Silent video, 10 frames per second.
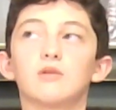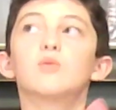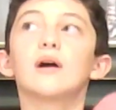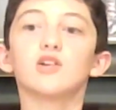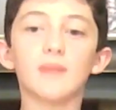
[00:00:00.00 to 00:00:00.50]

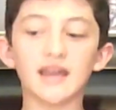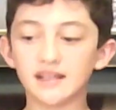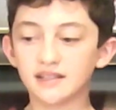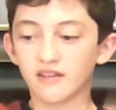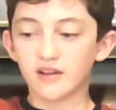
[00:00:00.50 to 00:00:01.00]
when you're
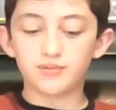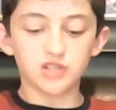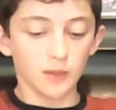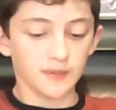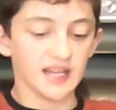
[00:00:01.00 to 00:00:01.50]
making something
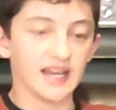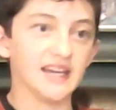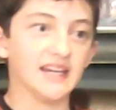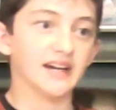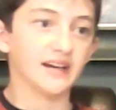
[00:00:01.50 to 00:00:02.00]

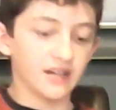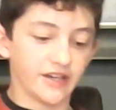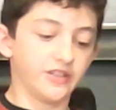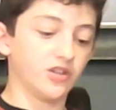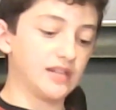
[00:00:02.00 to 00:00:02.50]
properly,
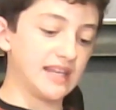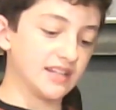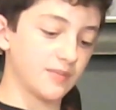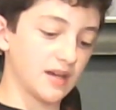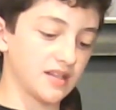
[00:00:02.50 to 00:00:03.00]
you'll
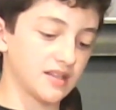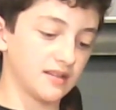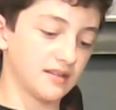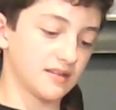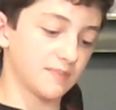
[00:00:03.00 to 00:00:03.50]
need it to be a
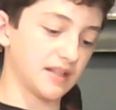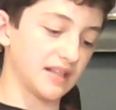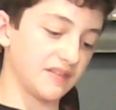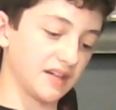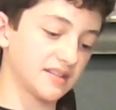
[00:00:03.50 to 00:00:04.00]

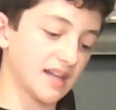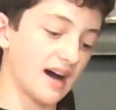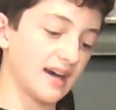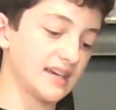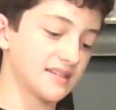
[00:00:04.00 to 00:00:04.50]
specific
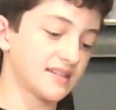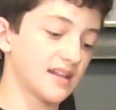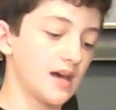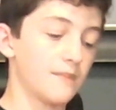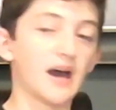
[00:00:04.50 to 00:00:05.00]
size.